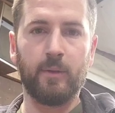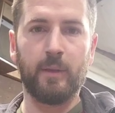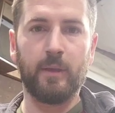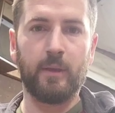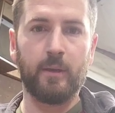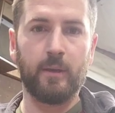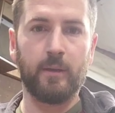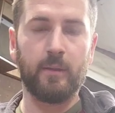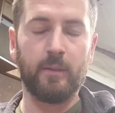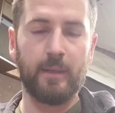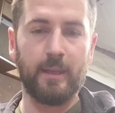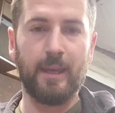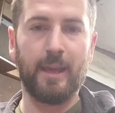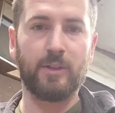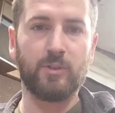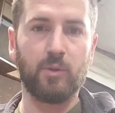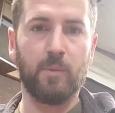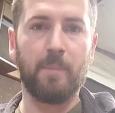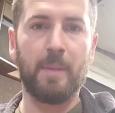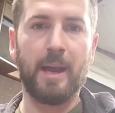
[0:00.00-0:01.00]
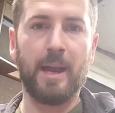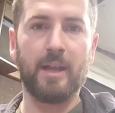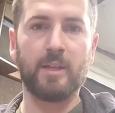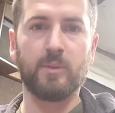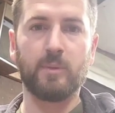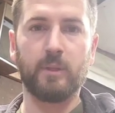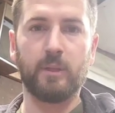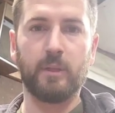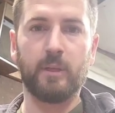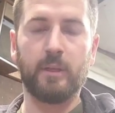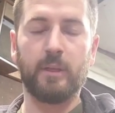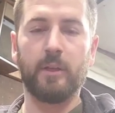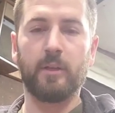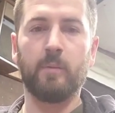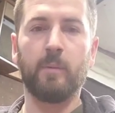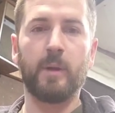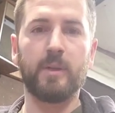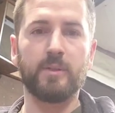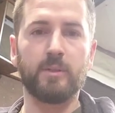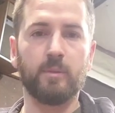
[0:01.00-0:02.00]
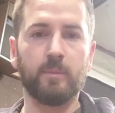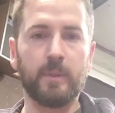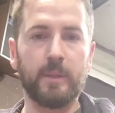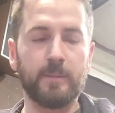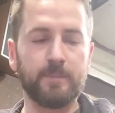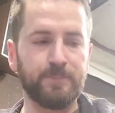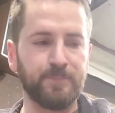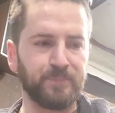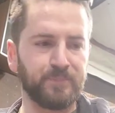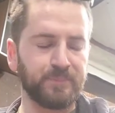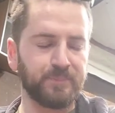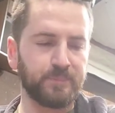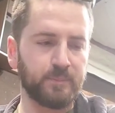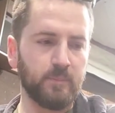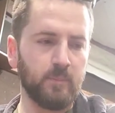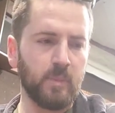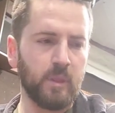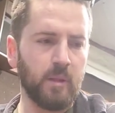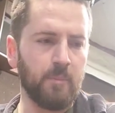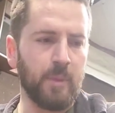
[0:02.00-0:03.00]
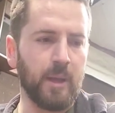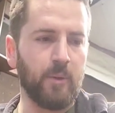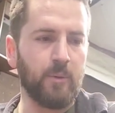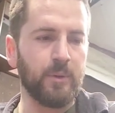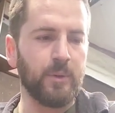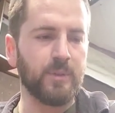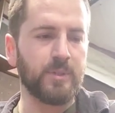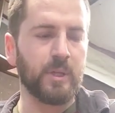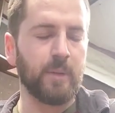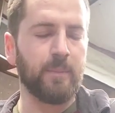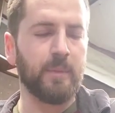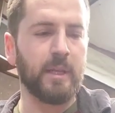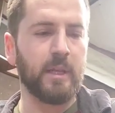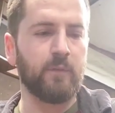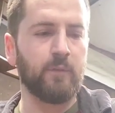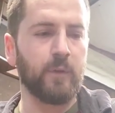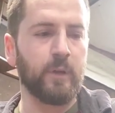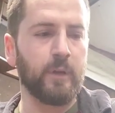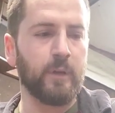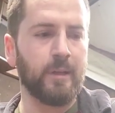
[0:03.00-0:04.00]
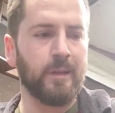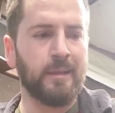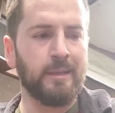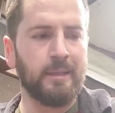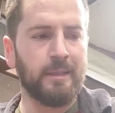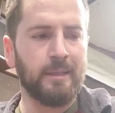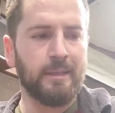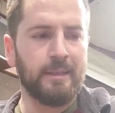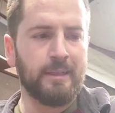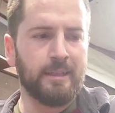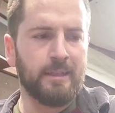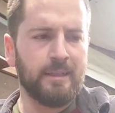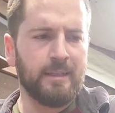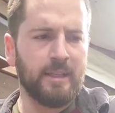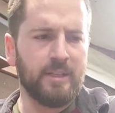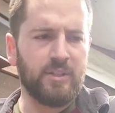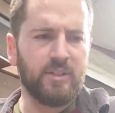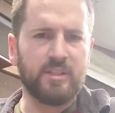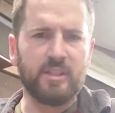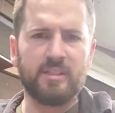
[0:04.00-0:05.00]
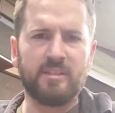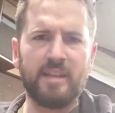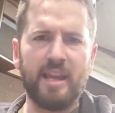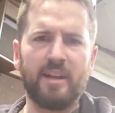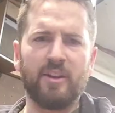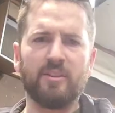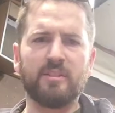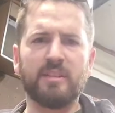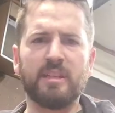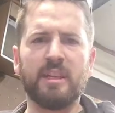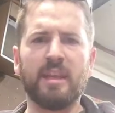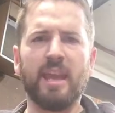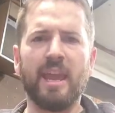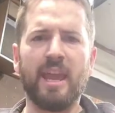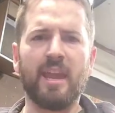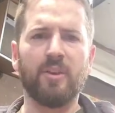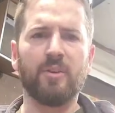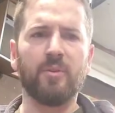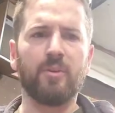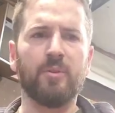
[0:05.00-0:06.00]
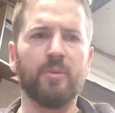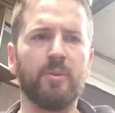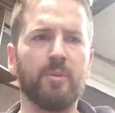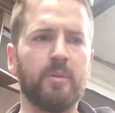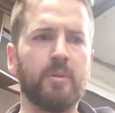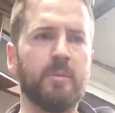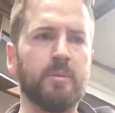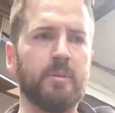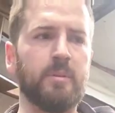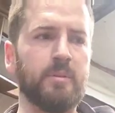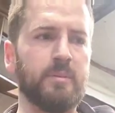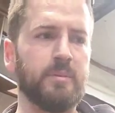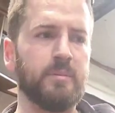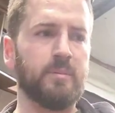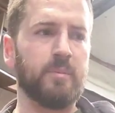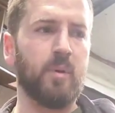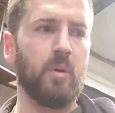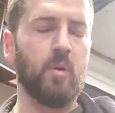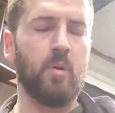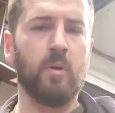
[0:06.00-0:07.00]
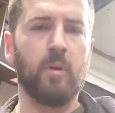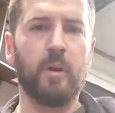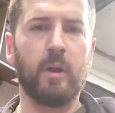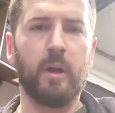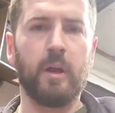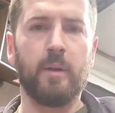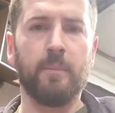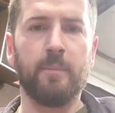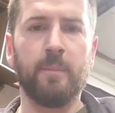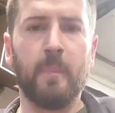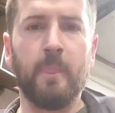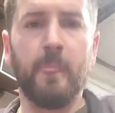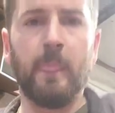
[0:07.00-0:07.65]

the actual box where the air compressor will be. But I want to do something different than just a standard T-handle. Or